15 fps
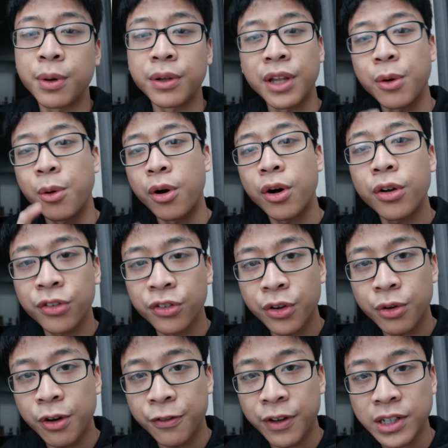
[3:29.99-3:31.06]
but they will
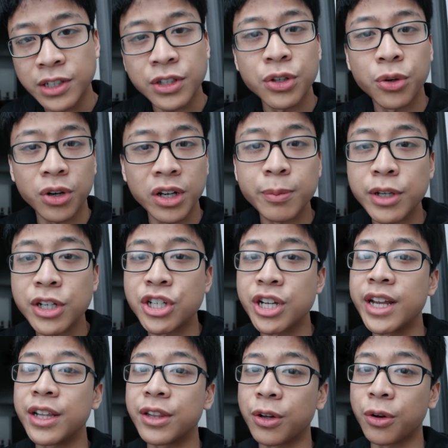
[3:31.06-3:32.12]
also affect your image
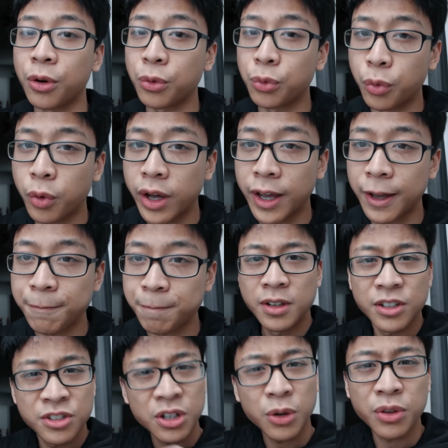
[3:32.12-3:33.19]
in their own way.
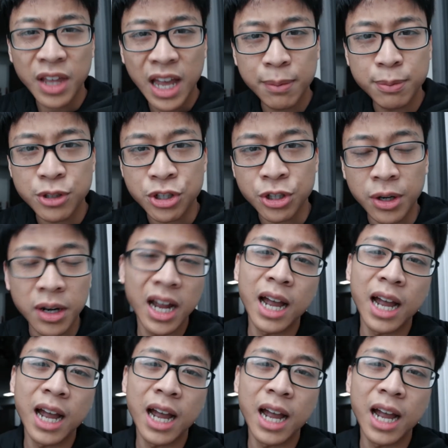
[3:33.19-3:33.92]
Let's start with aperture.